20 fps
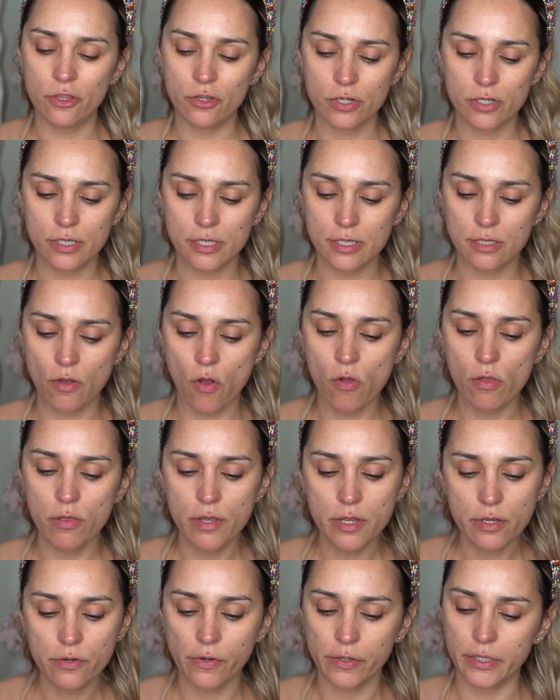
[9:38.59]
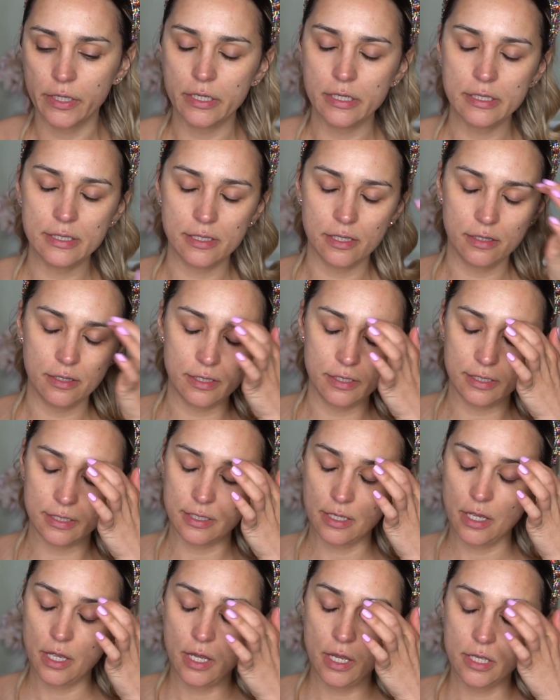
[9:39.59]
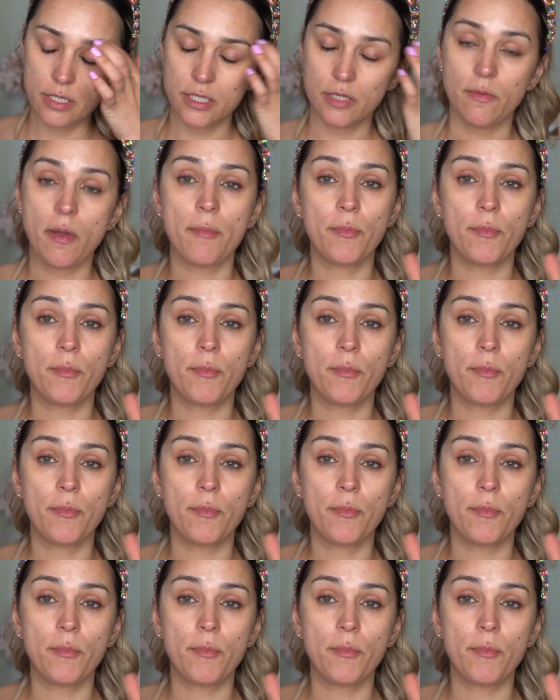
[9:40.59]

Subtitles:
There's all the ingredients in this serum.